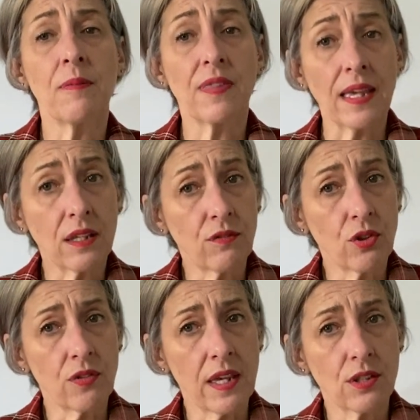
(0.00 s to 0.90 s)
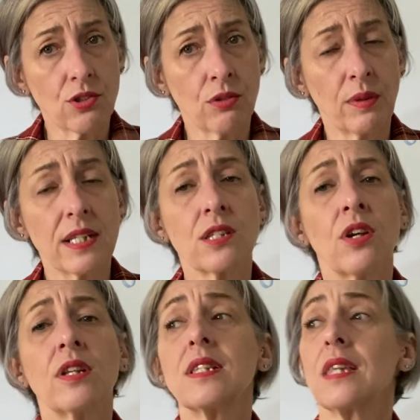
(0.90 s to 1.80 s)
They give you their 2 weeks
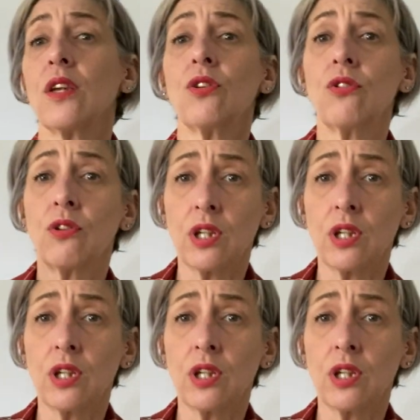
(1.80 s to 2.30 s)
notice, that you